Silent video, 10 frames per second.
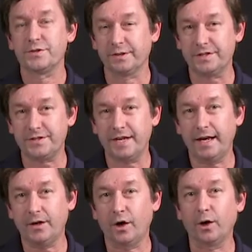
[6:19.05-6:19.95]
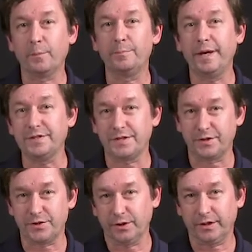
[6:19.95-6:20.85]
So let's take our basic
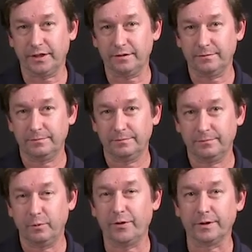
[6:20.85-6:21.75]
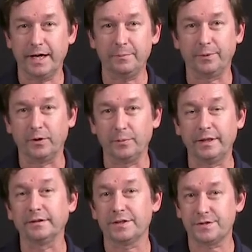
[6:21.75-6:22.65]
circuit with a light bulb
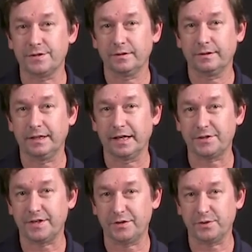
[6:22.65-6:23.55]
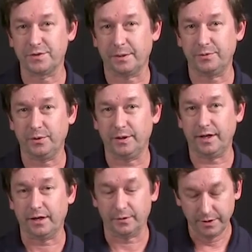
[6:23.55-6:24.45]
and let's connect sensors up to it
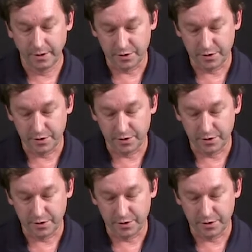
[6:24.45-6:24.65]
now.